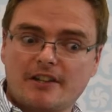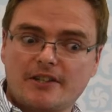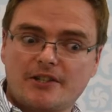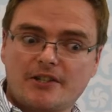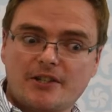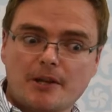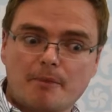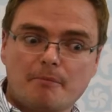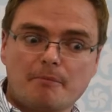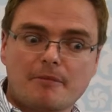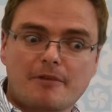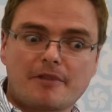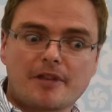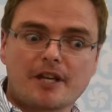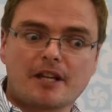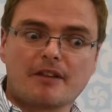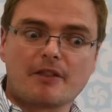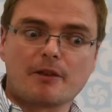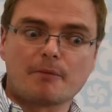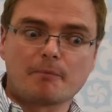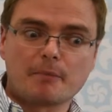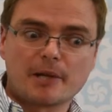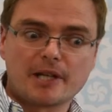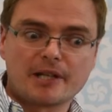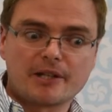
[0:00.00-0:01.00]
there's
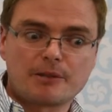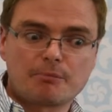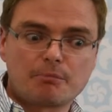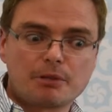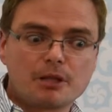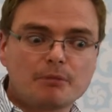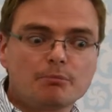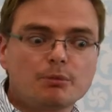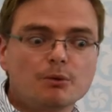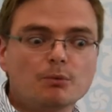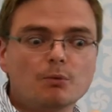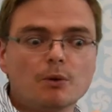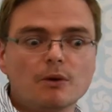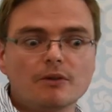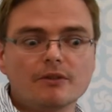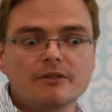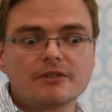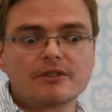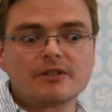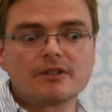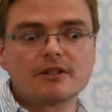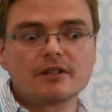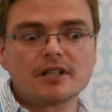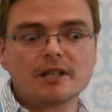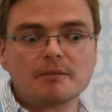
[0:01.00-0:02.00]
something that makes people
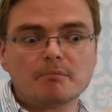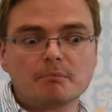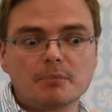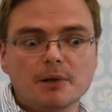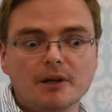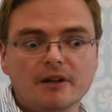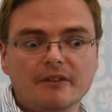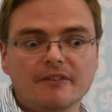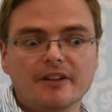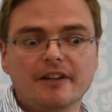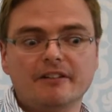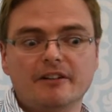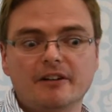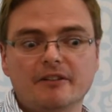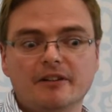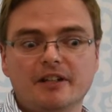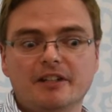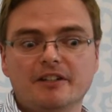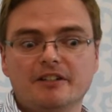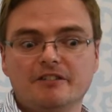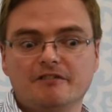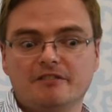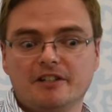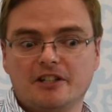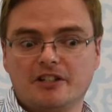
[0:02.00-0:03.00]
want to impart their own
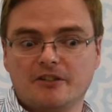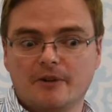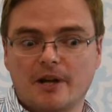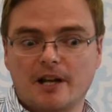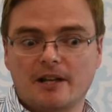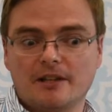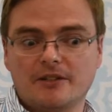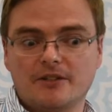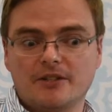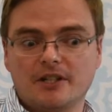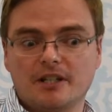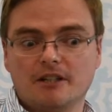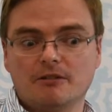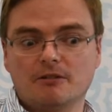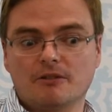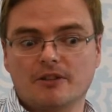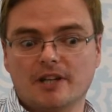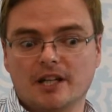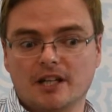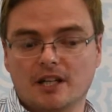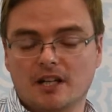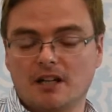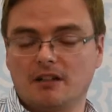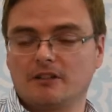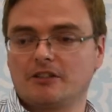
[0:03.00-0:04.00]
individuality or
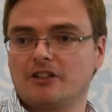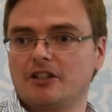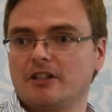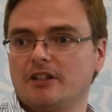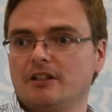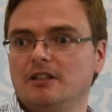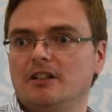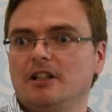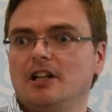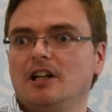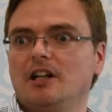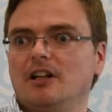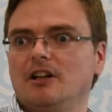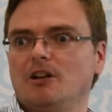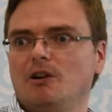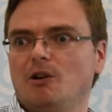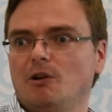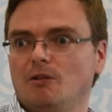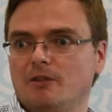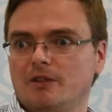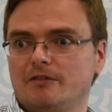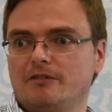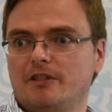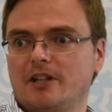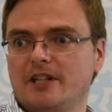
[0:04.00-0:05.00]
their culture
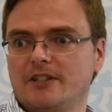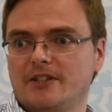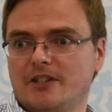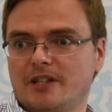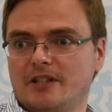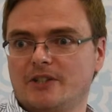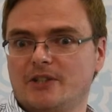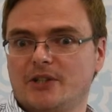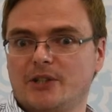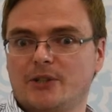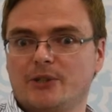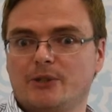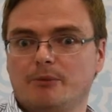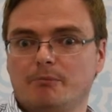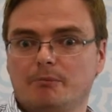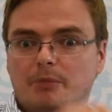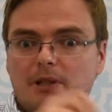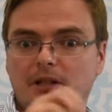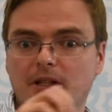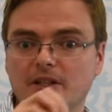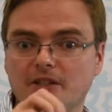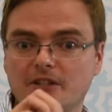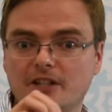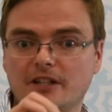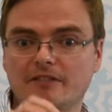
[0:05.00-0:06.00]
on the writing system
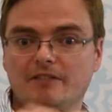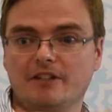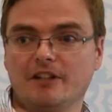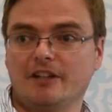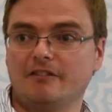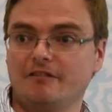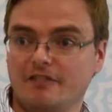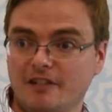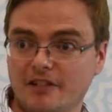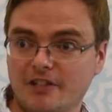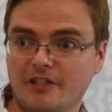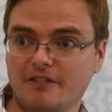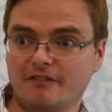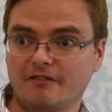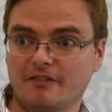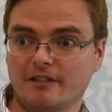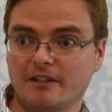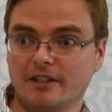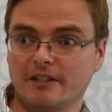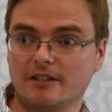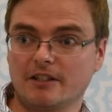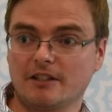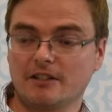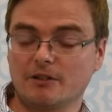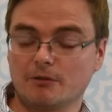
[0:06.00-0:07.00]
because they've
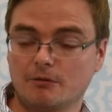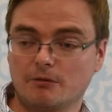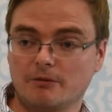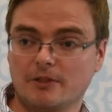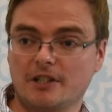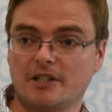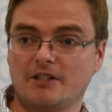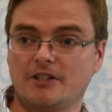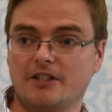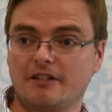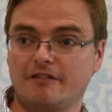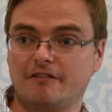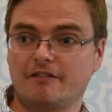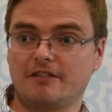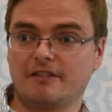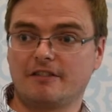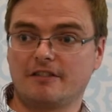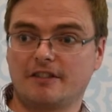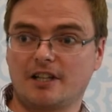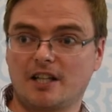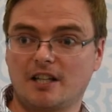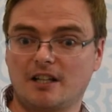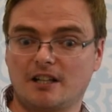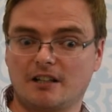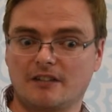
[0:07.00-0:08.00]
diversified into all these
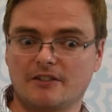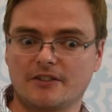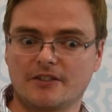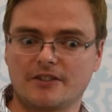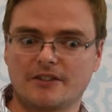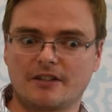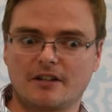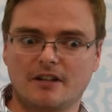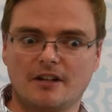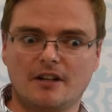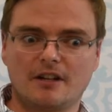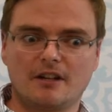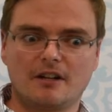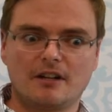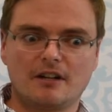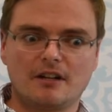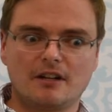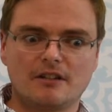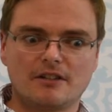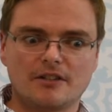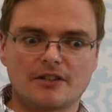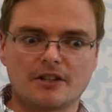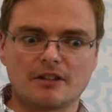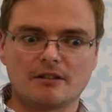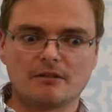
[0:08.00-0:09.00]
different things.
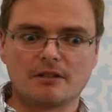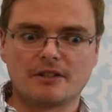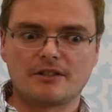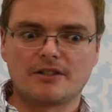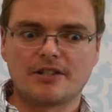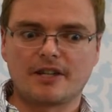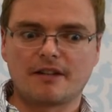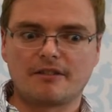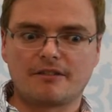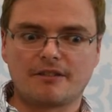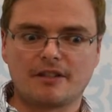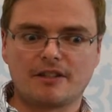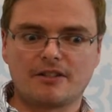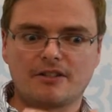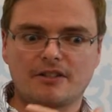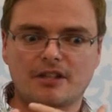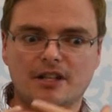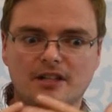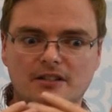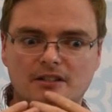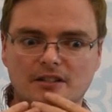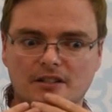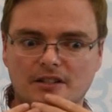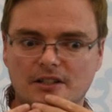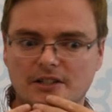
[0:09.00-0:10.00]
So in Southeast
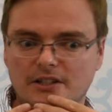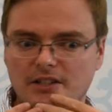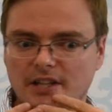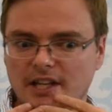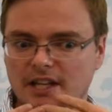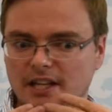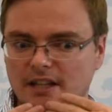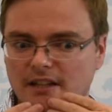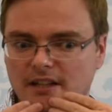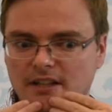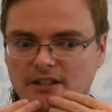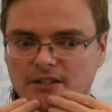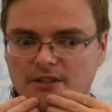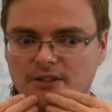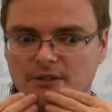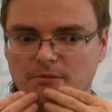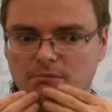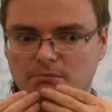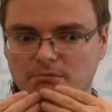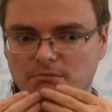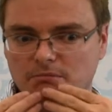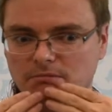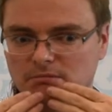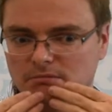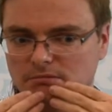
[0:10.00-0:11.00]
Asia today,
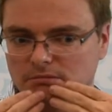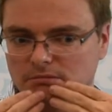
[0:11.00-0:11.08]
there's